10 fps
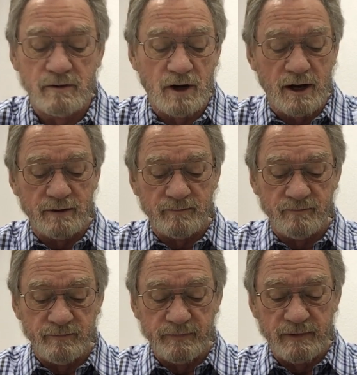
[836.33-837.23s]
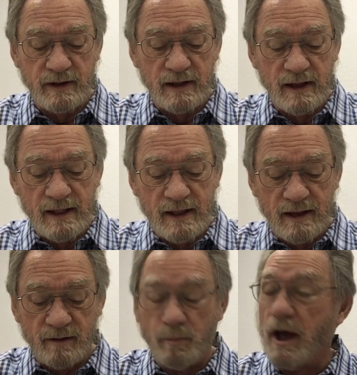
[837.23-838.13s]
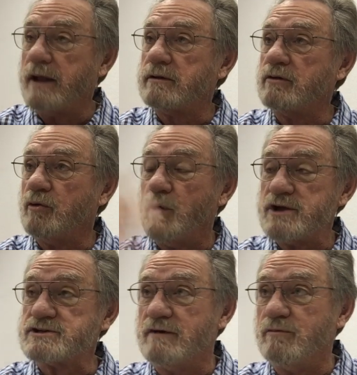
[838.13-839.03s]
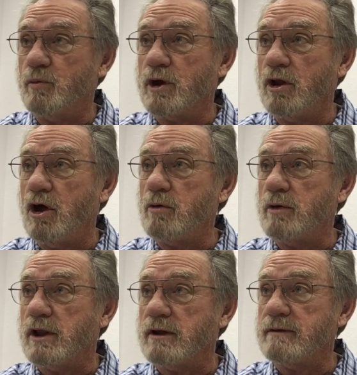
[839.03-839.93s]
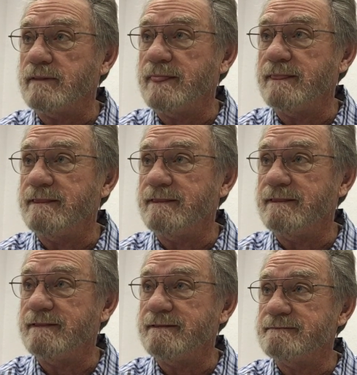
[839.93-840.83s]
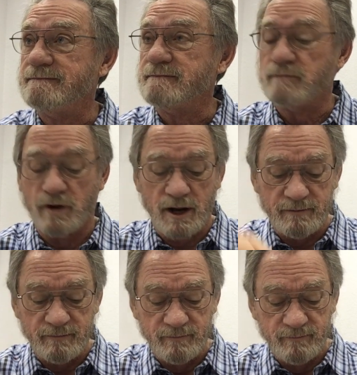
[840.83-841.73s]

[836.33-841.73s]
Right? But the rest of them went along with it. Right?